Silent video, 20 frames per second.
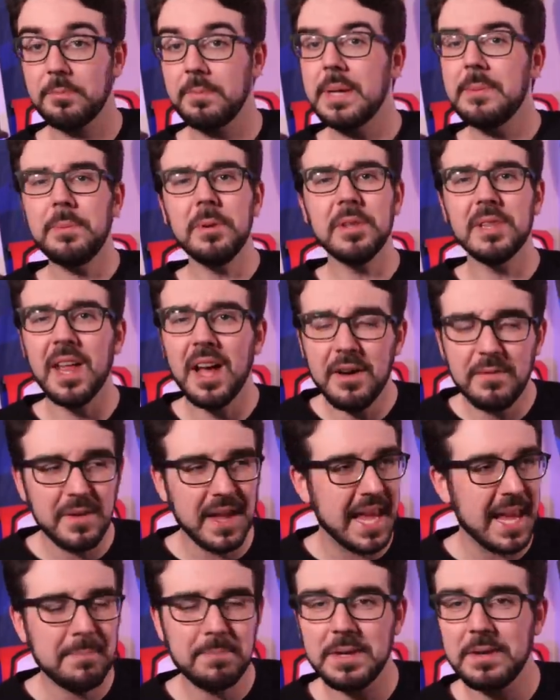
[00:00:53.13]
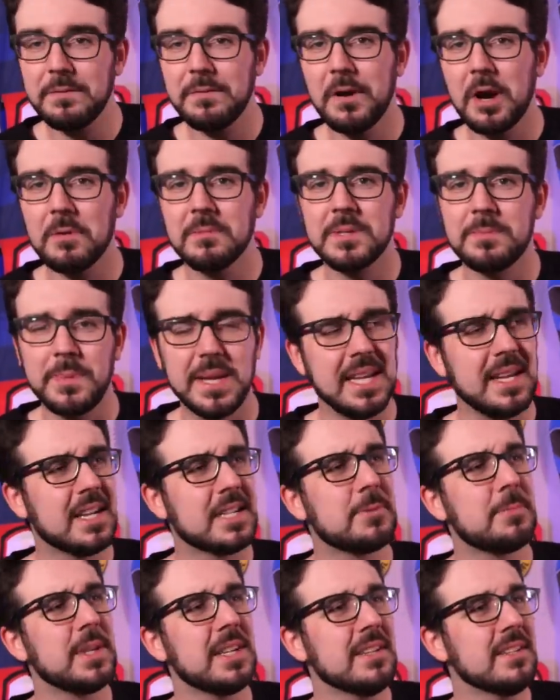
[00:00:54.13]
People love Hampton Farms
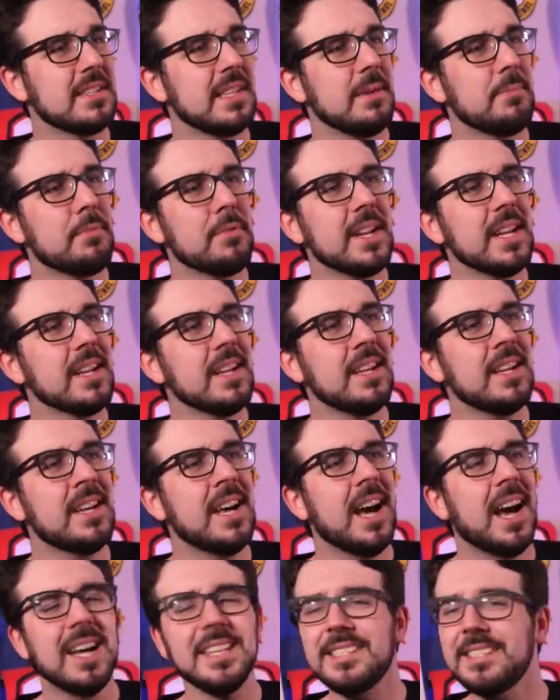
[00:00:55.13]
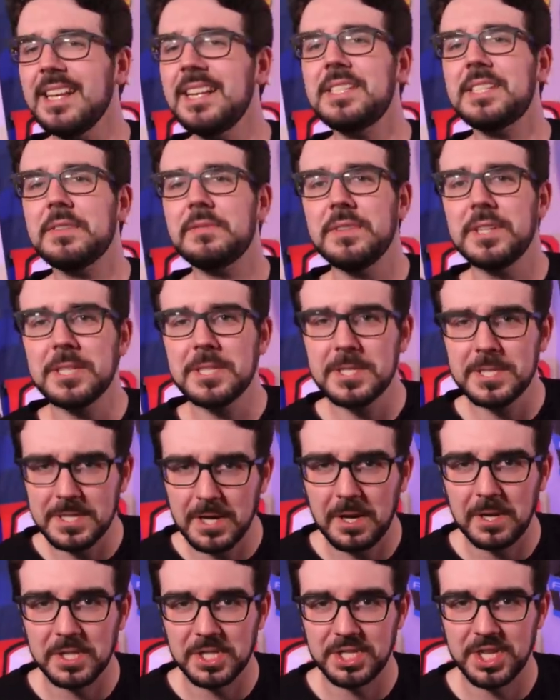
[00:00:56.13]
peanuts because they bring a sense of
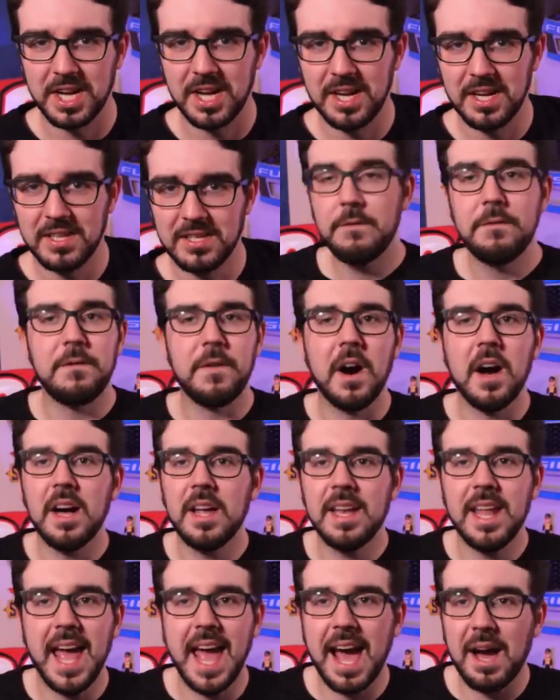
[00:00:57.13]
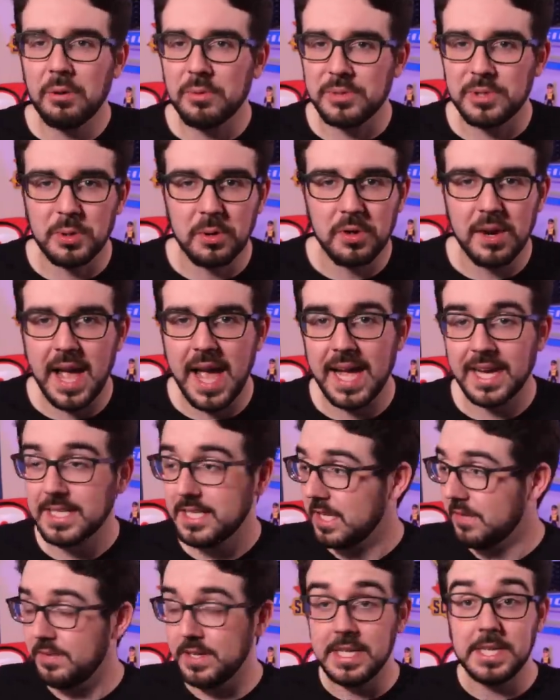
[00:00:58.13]
nostalgia. Fun outdoor
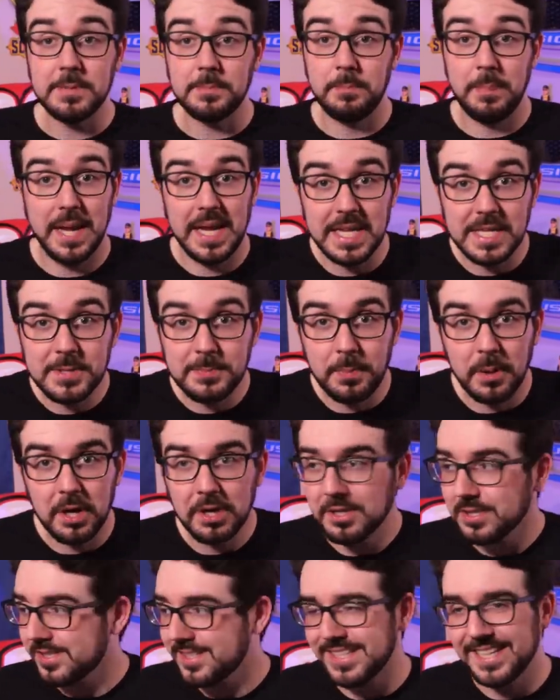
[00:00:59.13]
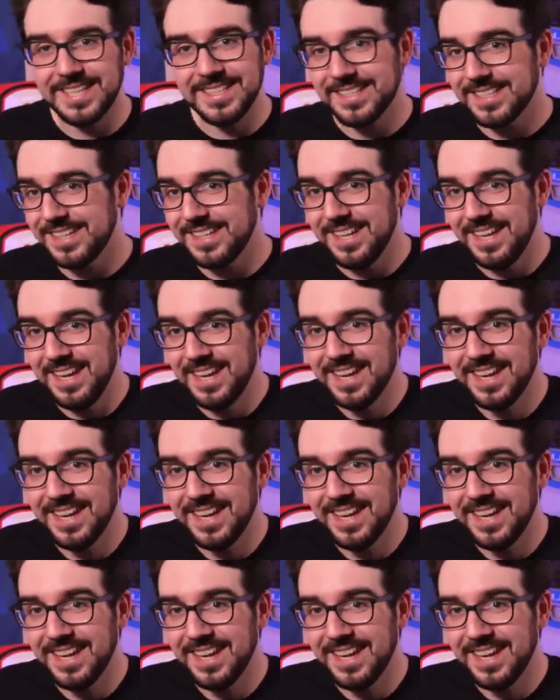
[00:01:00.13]
activities, baseball season.